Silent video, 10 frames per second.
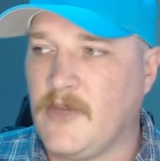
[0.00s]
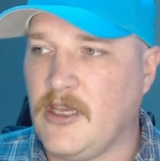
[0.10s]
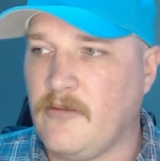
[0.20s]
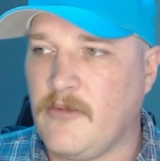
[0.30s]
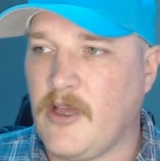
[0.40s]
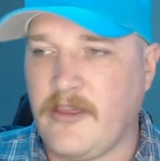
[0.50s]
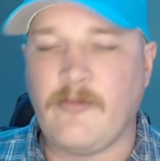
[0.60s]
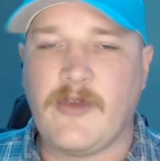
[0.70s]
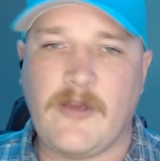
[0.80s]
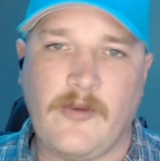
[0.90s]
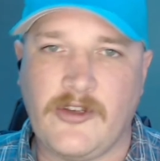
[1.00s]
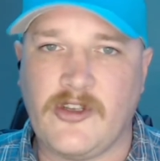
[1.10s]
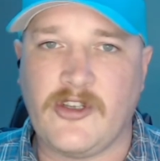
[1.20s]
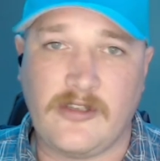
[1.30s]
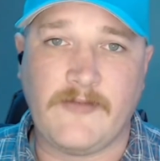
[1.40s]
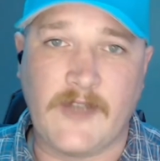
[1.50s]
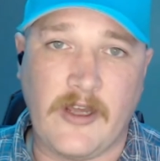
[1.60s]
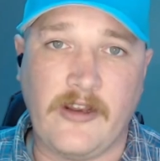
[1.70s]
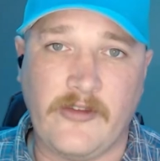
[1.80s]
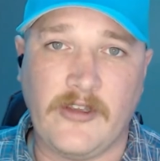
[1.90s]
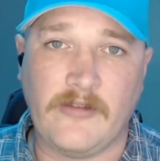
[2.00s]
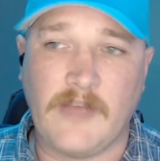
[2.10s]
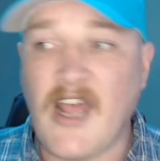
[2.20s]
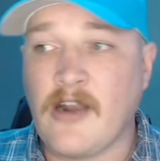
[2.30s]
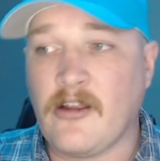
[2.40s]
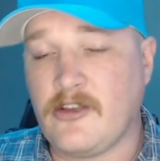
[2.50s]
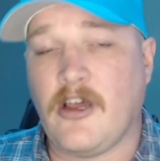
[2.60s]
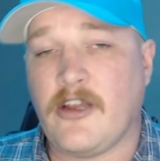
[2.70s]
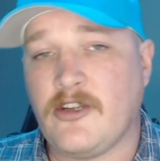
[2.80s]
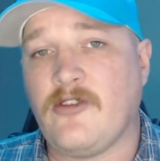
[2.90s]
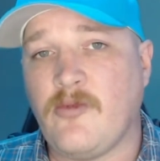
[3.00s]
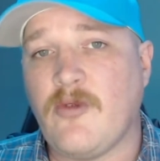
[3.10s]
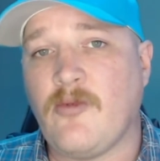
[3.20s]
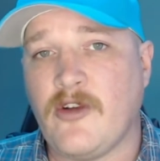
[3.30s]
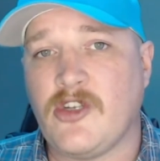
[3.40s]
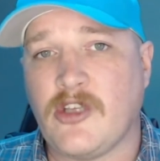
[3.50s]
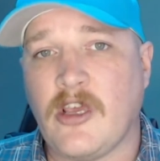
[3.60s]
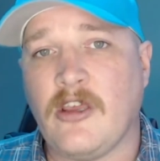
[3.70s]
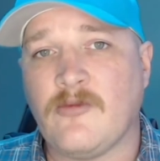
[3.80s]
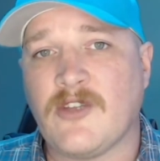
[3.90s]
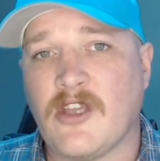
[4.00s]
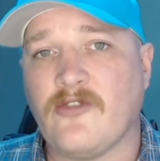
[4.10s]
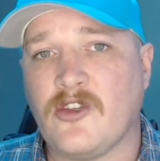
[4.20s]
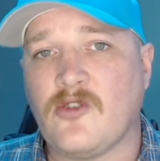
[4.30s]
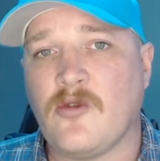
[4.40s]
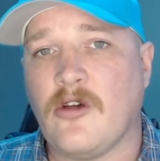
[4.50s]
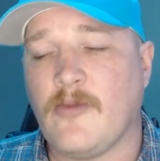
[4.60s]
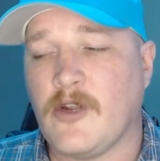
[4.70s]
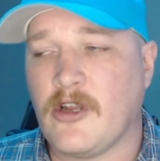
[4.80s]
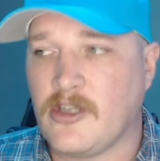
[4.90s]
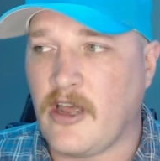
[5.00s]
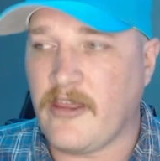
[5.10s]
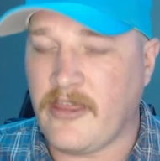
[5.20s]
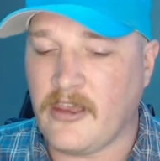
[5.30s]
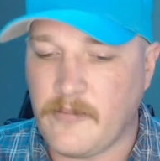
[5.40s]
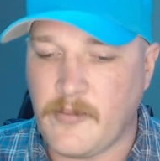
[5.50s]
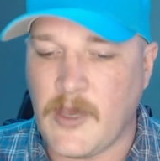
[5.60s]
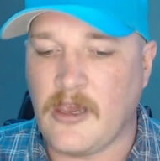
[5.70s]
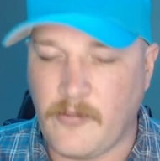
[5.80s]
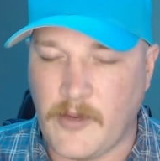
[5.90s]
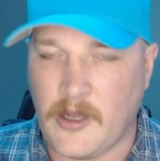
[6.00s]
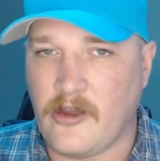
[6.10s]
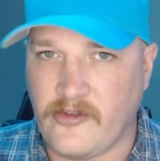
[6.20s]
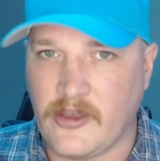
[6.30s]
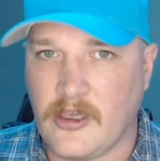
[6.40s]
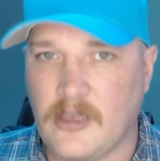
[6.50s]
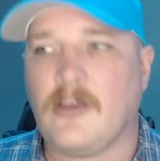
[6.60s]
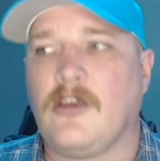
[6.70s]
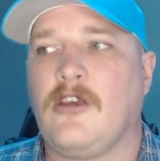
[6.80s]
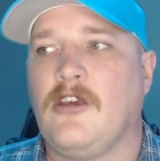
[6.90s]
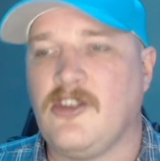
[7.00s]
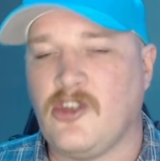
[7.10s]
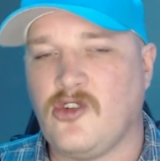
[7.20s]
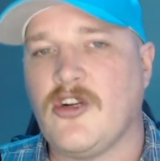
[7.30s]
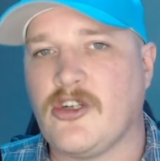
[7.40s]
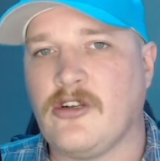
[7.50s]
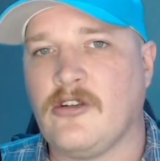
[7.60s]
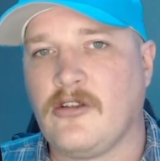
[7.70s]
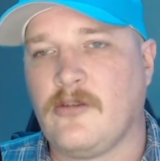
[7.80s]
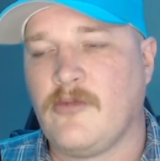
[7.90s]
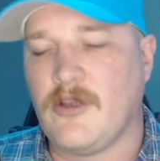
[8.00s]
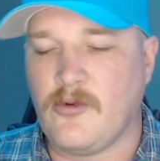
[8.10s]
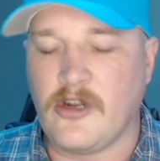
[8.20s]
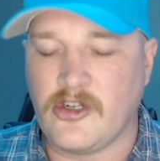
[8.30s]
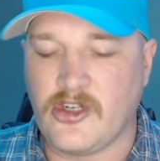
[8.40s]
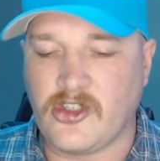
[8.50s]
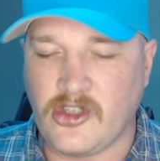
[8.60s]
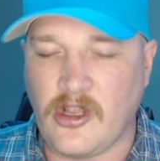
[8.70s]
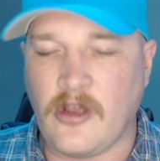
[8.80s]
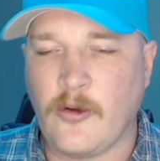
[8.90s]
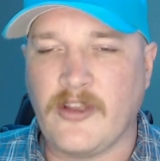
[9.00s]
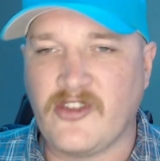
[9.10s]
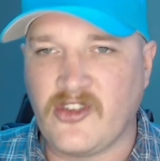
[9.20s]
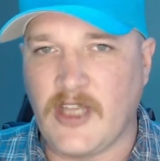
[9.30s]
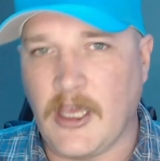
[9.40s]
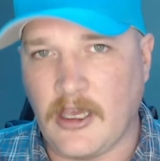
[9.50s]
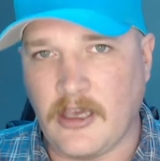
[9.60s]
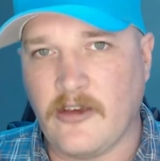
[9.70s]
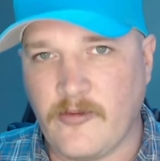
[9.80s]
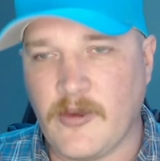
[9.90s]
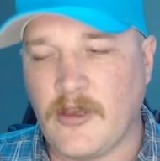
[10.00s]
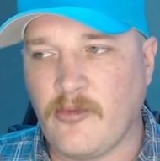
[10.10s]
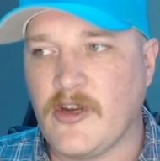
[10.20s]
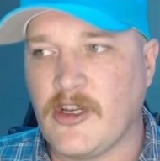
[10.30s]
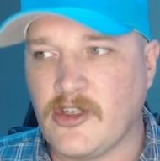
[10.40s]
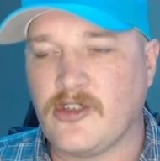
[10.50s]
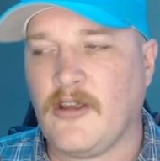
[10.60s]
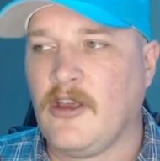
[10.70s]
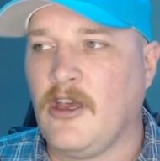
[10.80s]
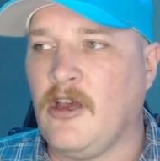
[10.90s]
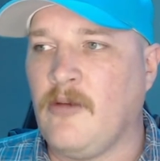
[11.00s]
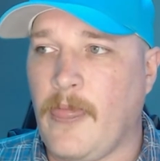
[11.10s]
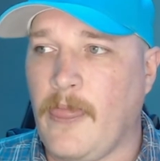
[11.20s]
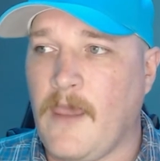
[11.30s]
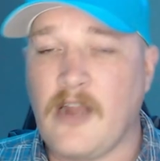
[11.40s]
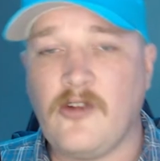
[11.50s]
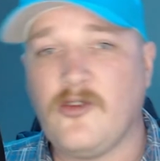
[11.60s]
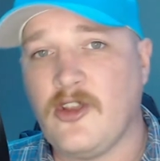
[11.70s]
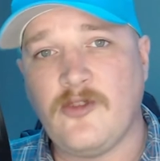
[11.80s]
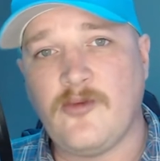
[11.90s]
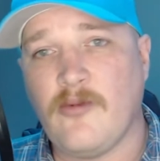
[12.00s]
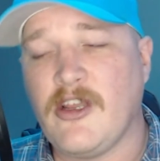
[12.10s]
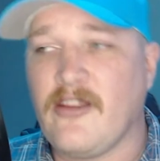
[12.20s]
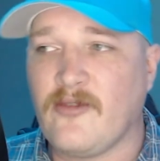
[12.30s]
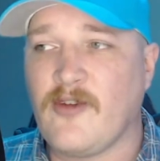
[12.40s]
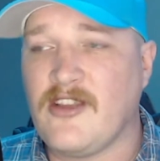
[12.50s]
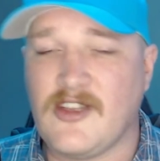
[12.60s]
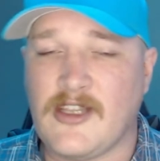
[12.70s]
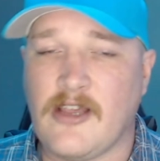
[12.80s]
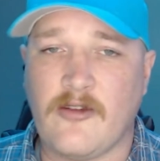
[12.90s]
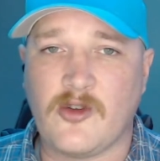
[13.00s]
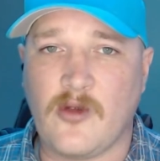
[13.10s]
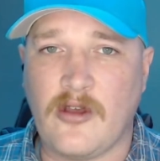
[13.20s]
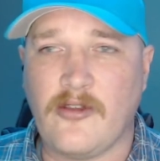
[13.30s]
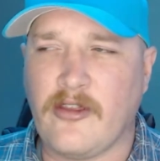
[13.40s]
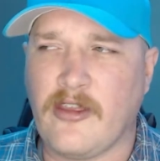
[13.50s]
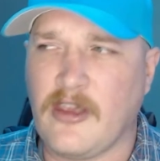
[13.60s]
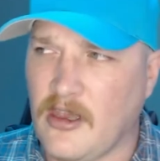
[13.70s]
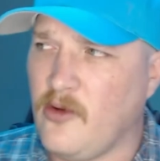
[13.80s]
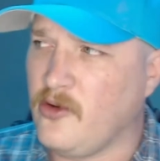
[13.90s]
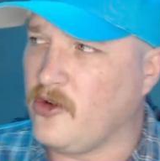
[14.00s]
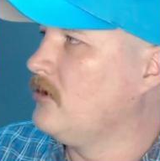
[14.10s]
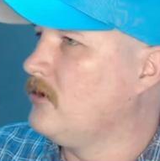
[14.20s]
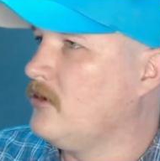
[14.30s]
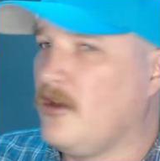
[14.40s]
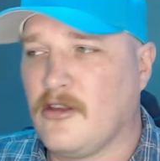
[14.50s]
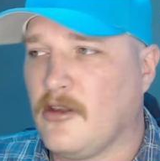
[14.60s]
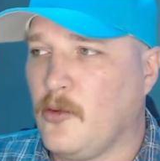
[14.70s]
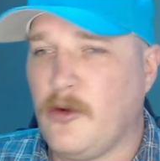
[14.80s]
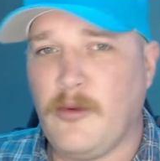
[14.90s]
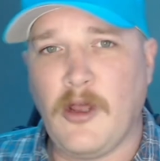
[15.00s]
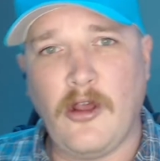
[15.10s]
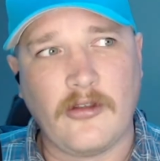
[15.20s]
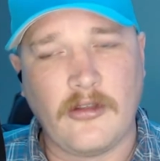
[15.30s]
I think people are just tired of it. And I do think people are educating themselves as well, but I think a big part of it is attrition. People are just so sick of being preached to. And also there's probably other races out there as well that are thinking, hold on, like, what about us?